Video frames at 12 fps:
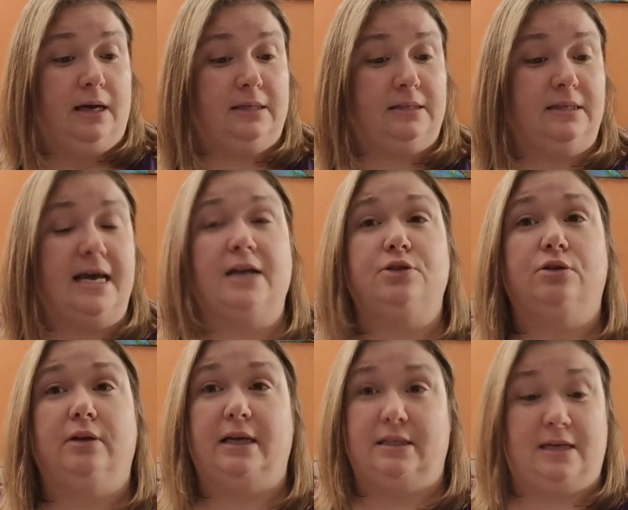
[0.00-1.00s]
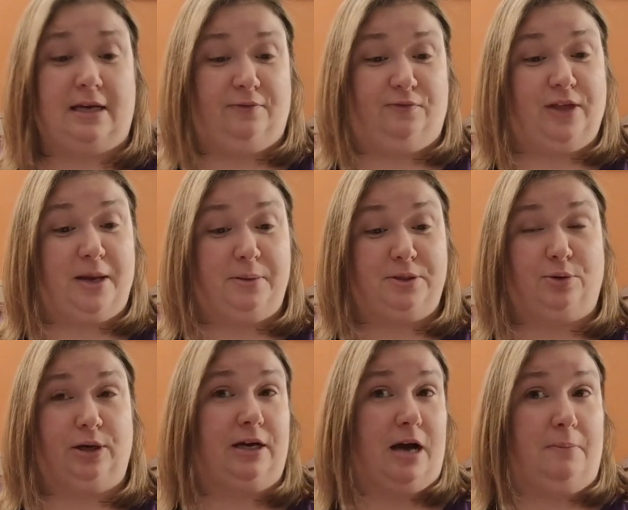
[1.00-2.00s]
It's a natural anti
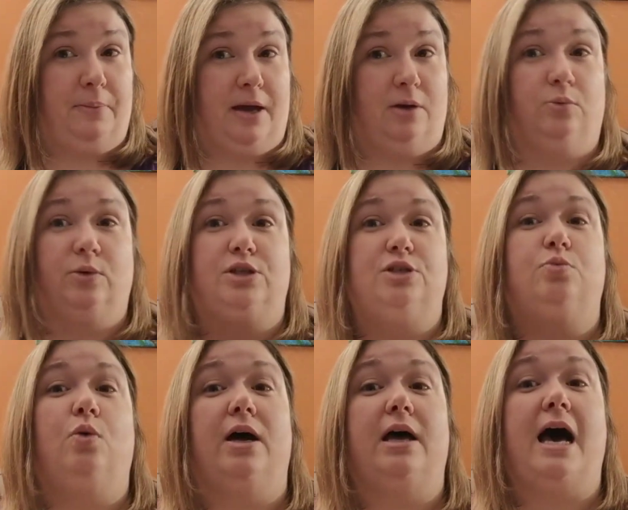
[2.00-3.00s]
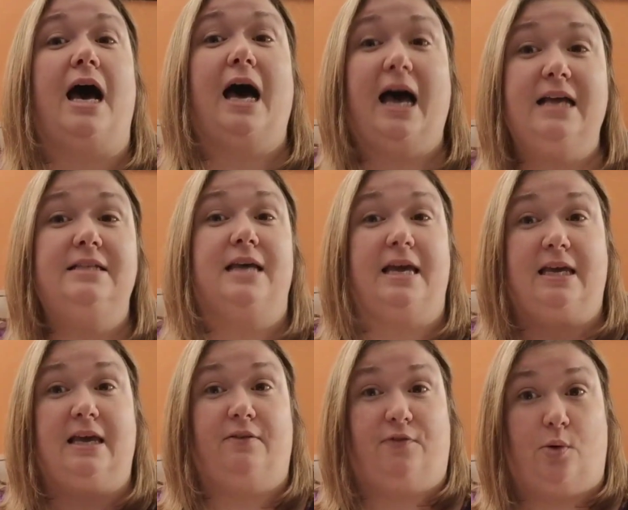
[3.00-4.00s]
inflammatory compound, which is what I
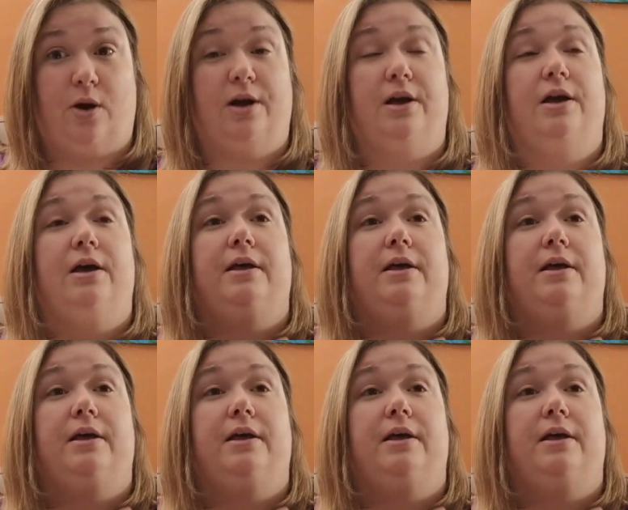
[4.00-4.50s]
take it for.